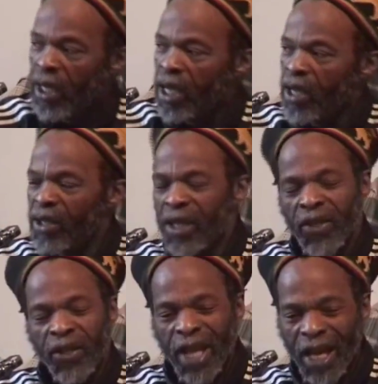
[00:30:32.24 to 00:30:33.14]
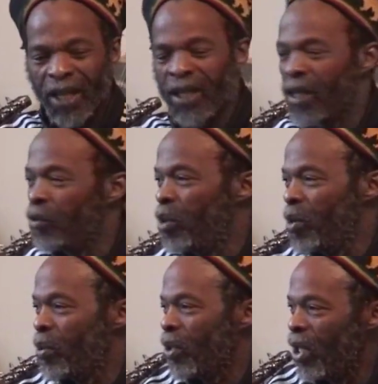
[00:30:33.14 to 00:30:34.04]
You know, these talented
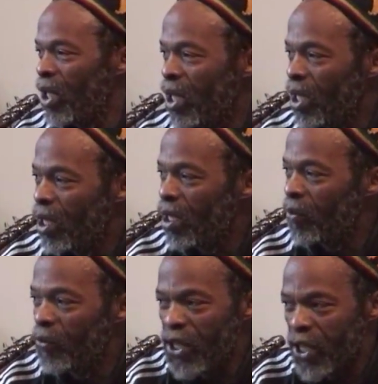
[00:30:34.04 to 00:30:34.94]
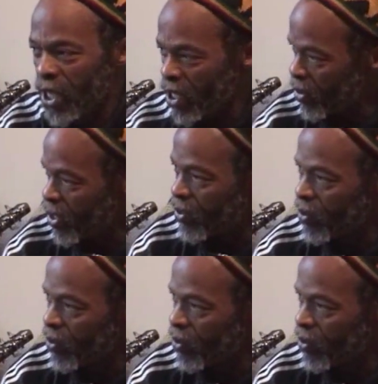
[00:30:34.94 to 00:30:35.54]
people, visionaries,